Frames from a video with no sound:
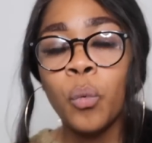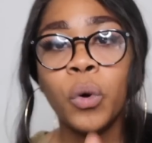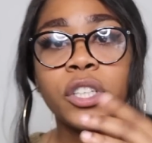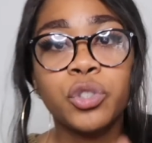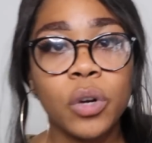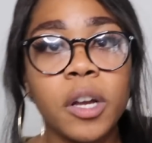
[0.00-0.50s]

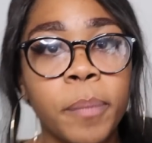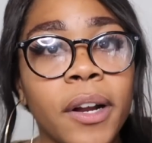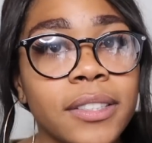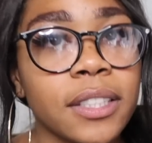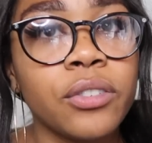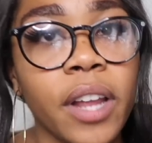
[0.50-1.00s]
What drunk
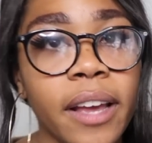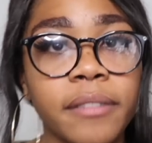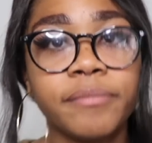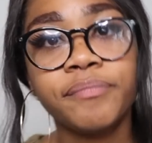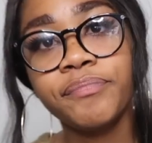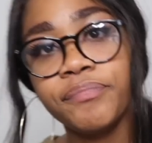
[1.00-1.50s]
person do
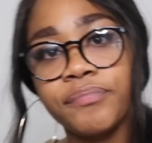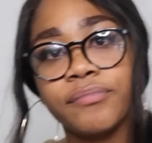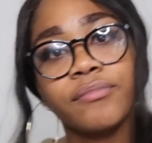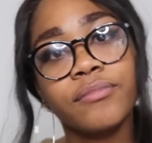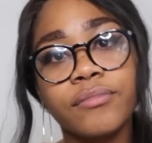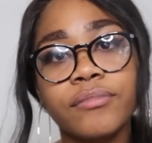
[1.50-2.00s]
that?
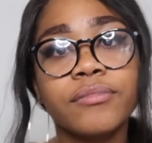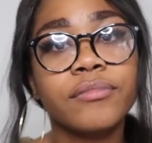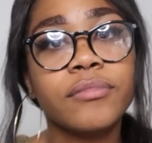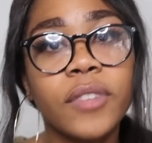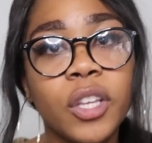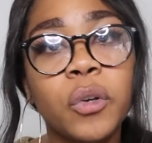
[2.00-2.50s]

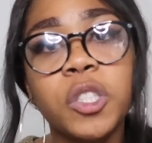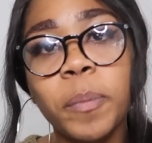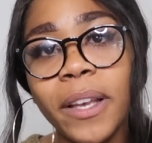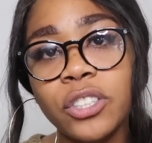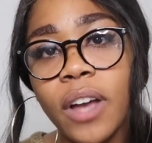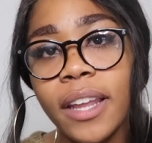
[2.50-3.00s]
You a
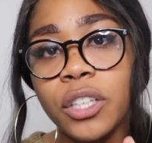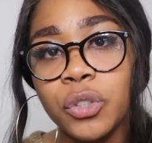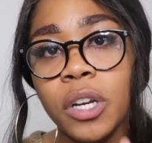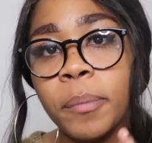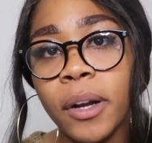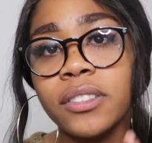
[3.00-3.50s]
special kind of
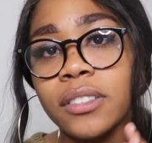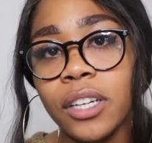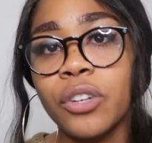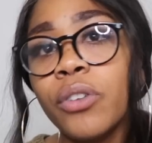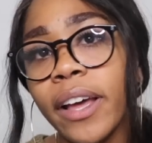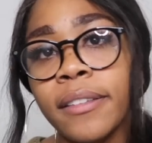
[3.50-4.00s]
drunk person
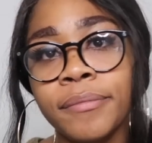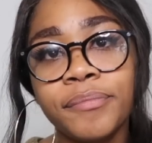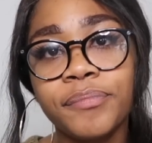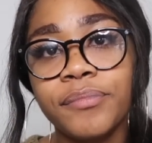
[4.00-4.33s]
to do that.